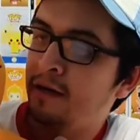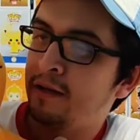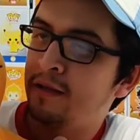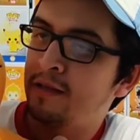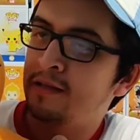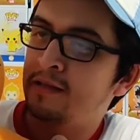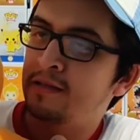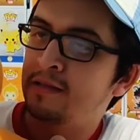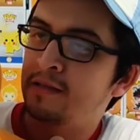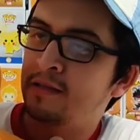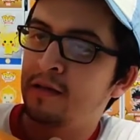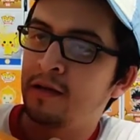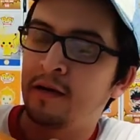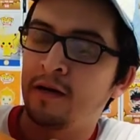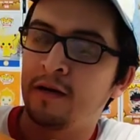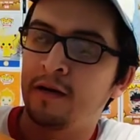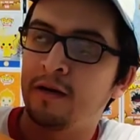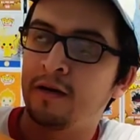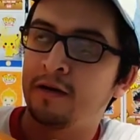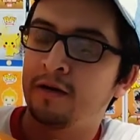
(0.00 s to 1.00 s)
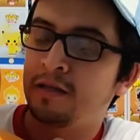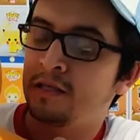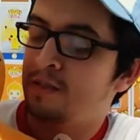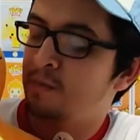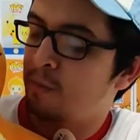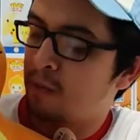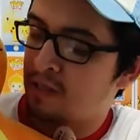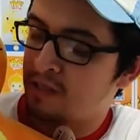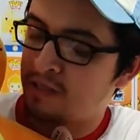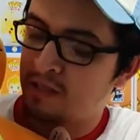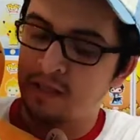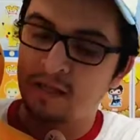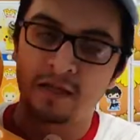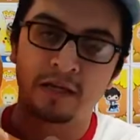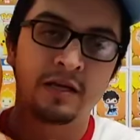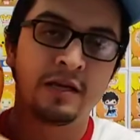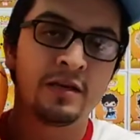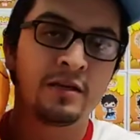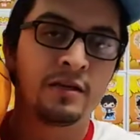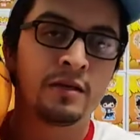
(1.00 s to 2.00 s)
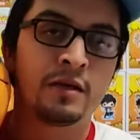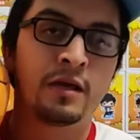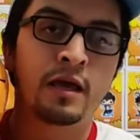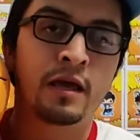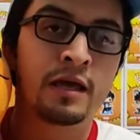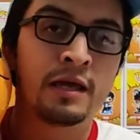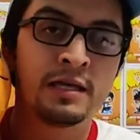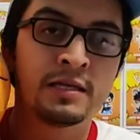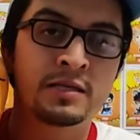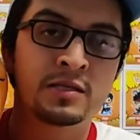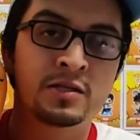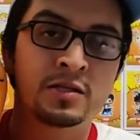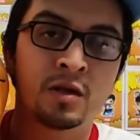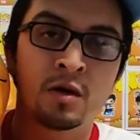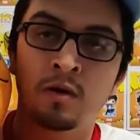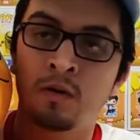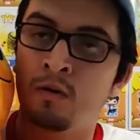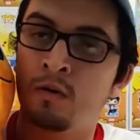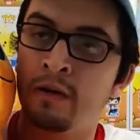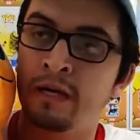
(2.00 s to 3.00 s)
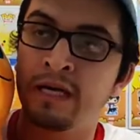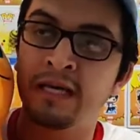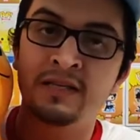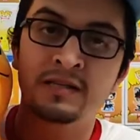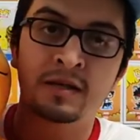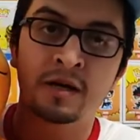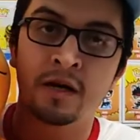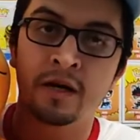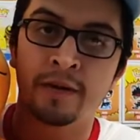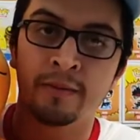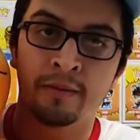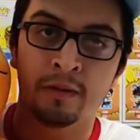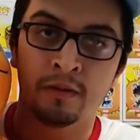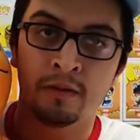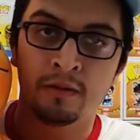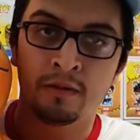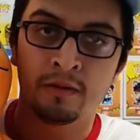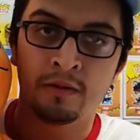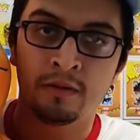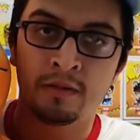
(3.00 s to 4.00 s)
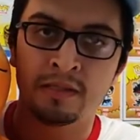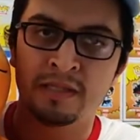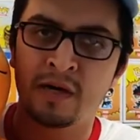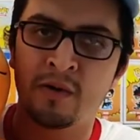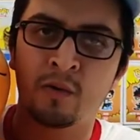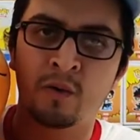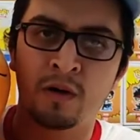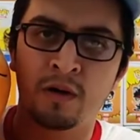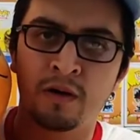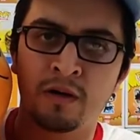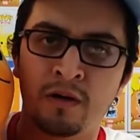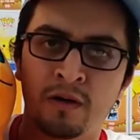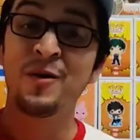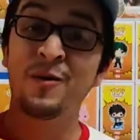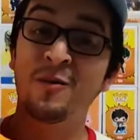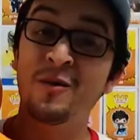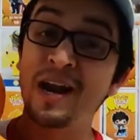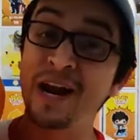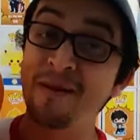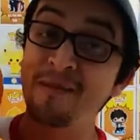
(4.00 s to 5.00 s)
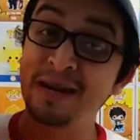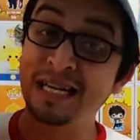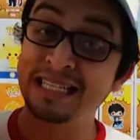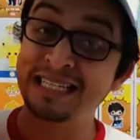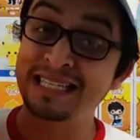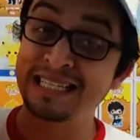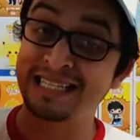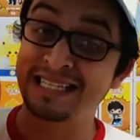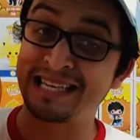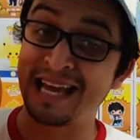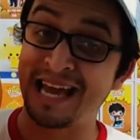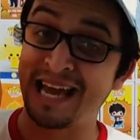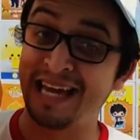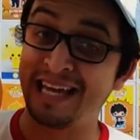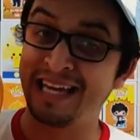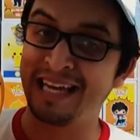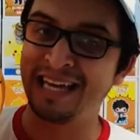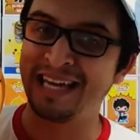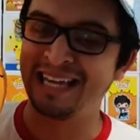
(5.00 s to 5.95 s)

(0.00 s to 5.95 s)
this uh, this plush uh, he he's so he's cuttable. Is that a word? What I meant to say